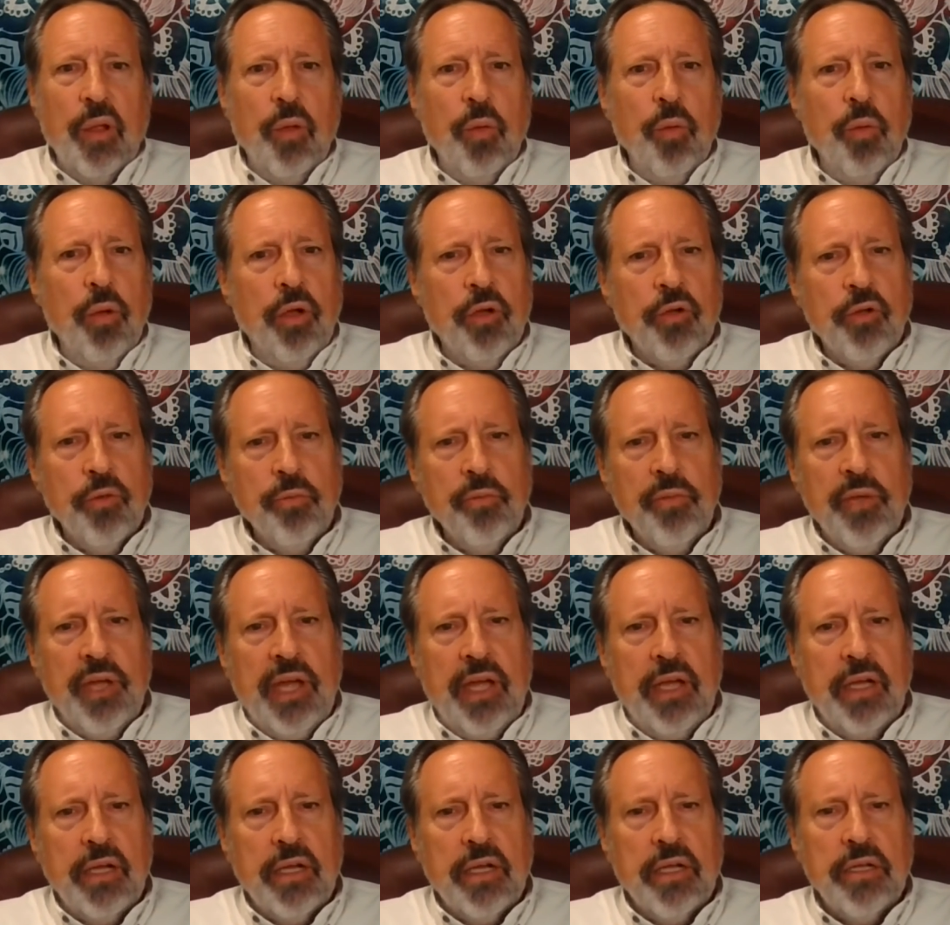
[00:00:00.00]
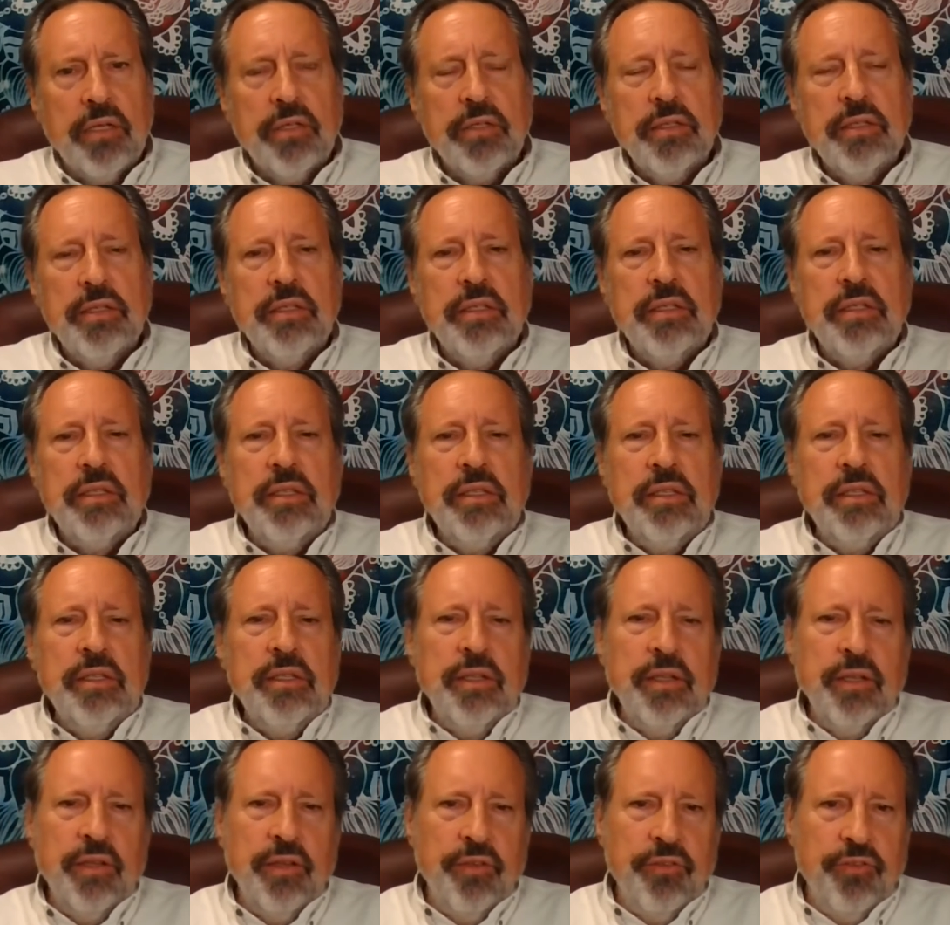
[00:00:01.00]
Welcome back.
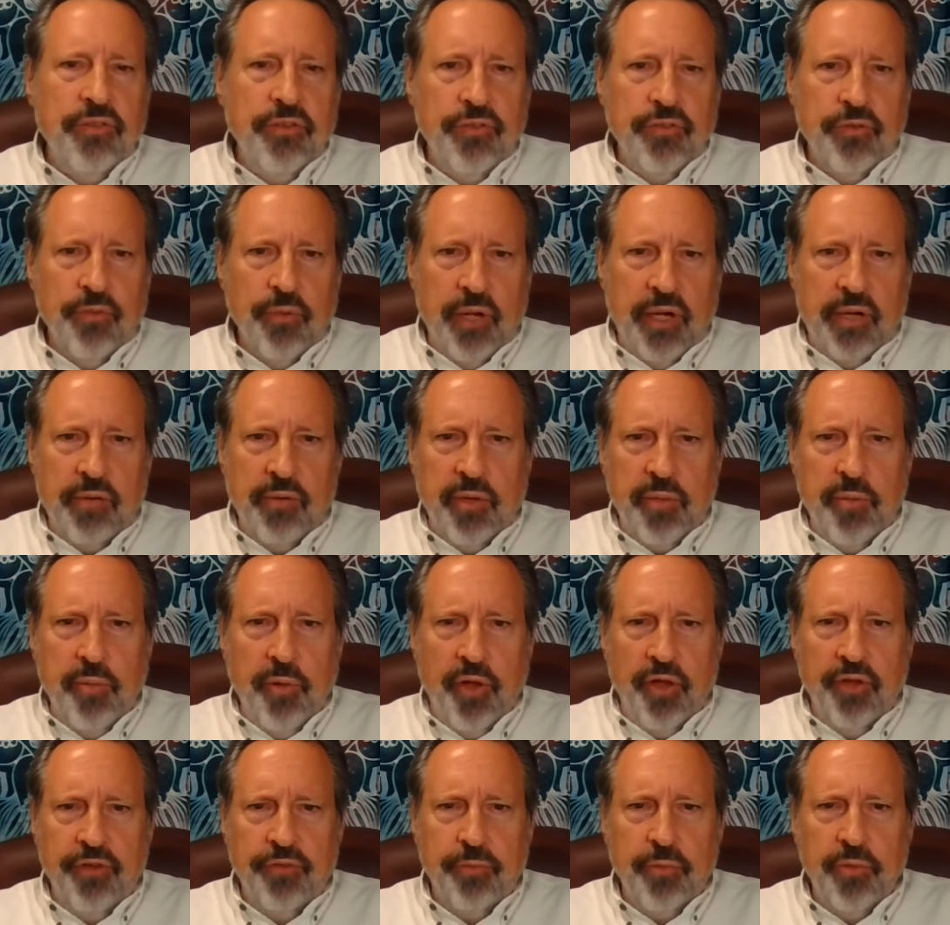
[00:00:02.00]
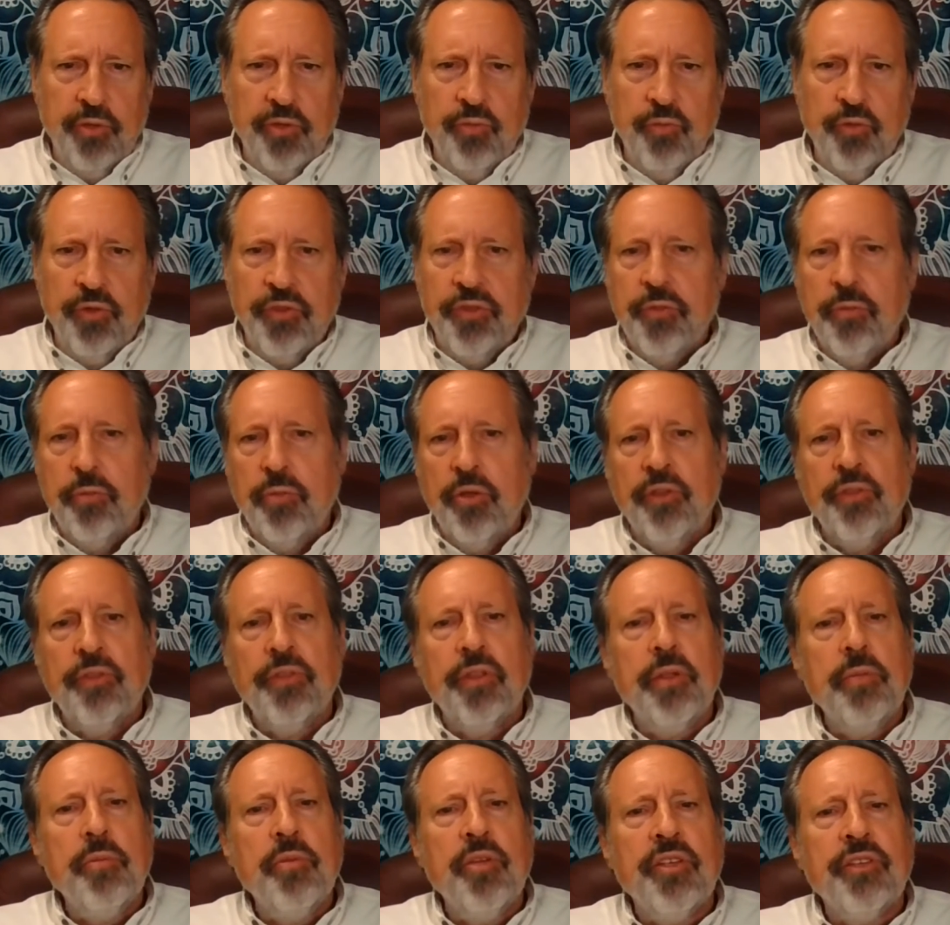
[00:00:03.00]
This is Gregory Possiman with the
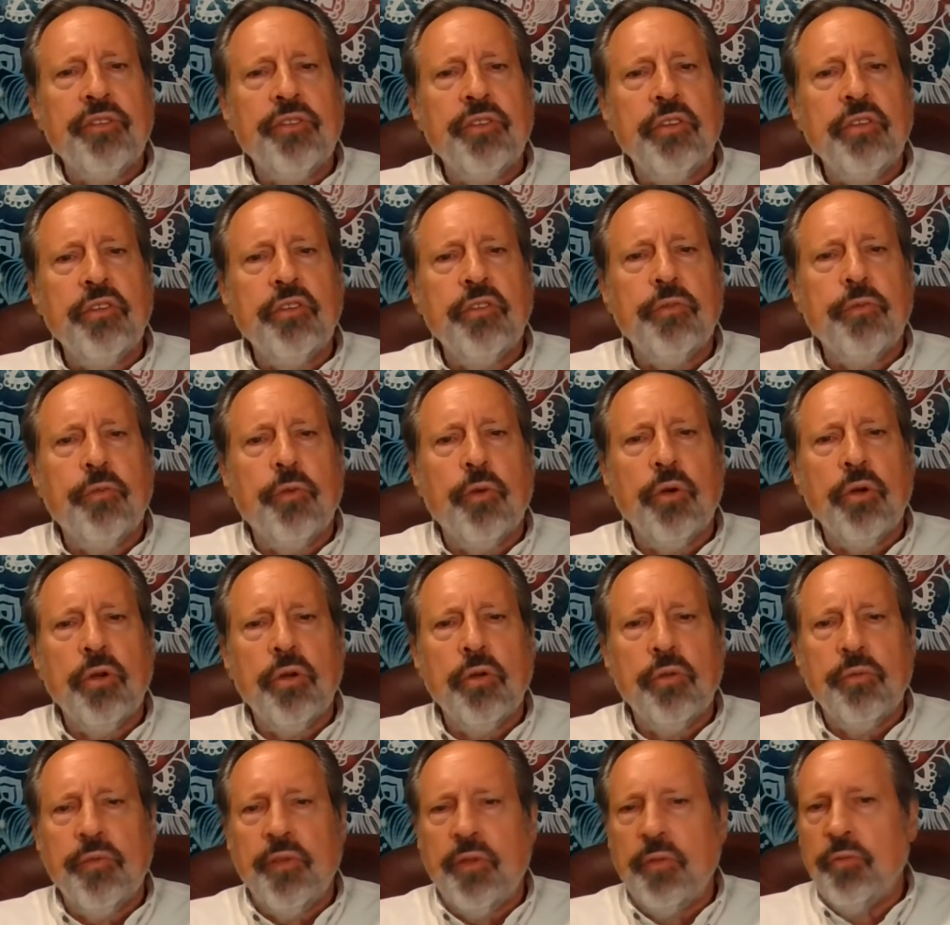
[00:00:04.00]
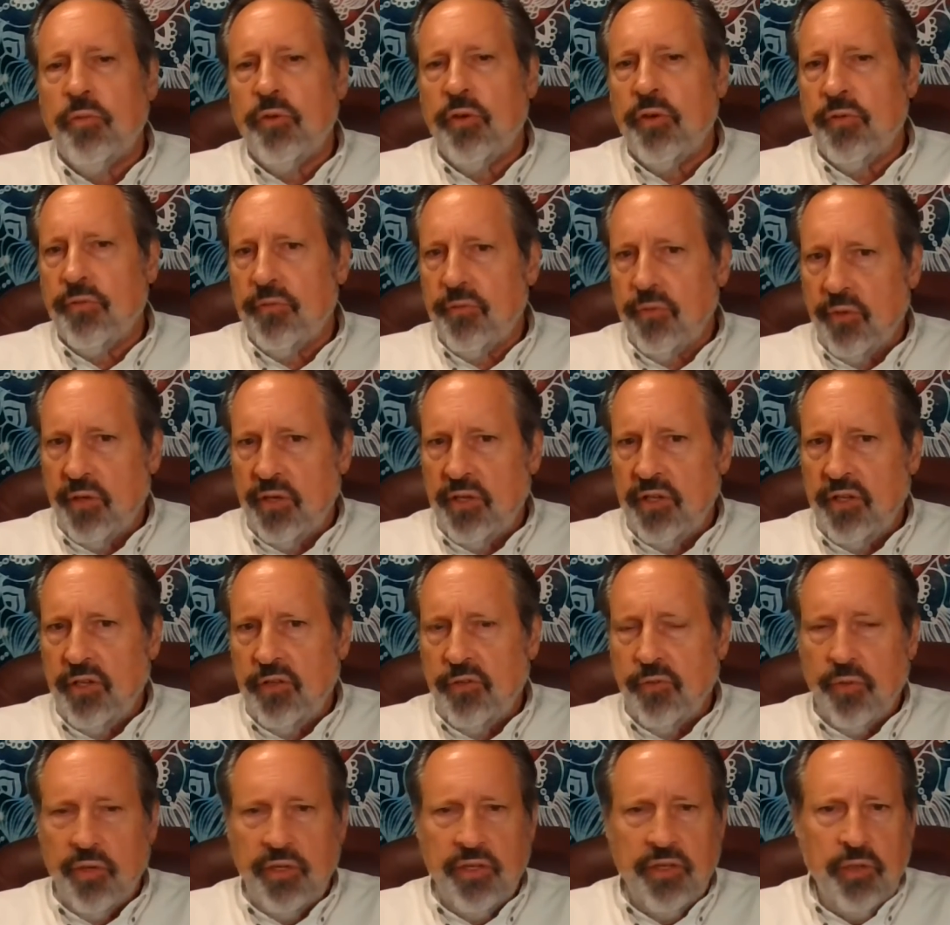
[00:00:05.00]
monthly message for November of
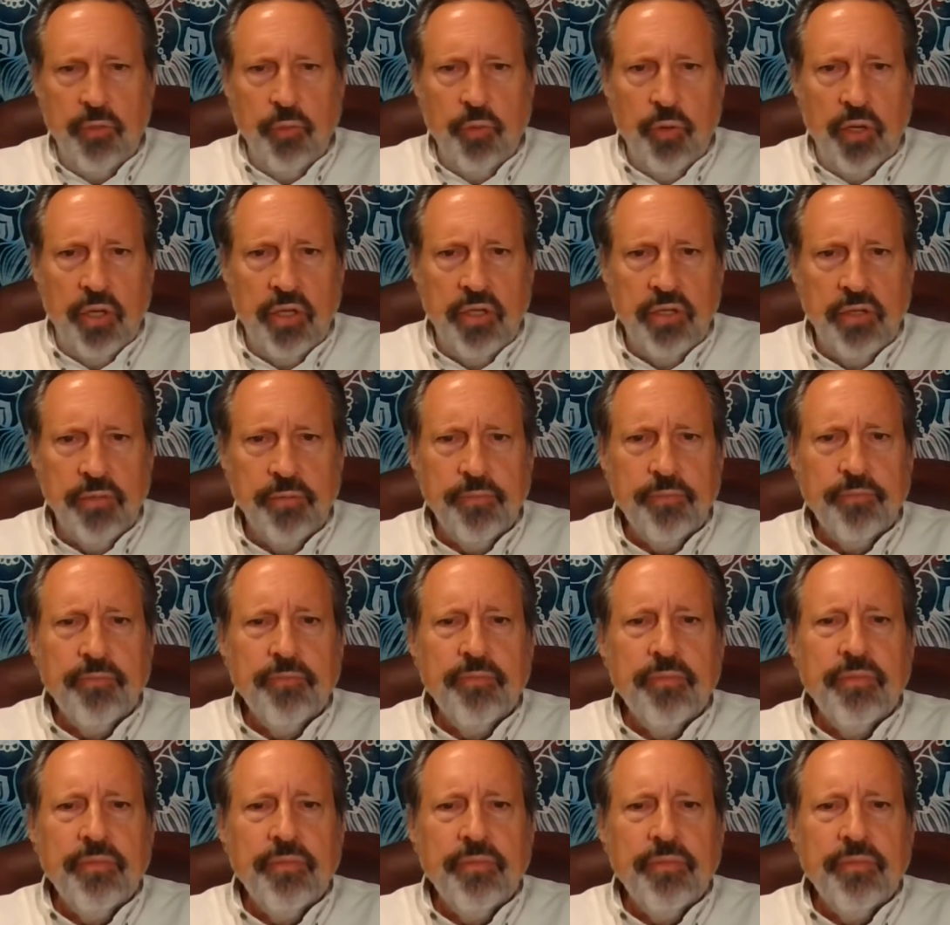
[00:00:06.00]
2021.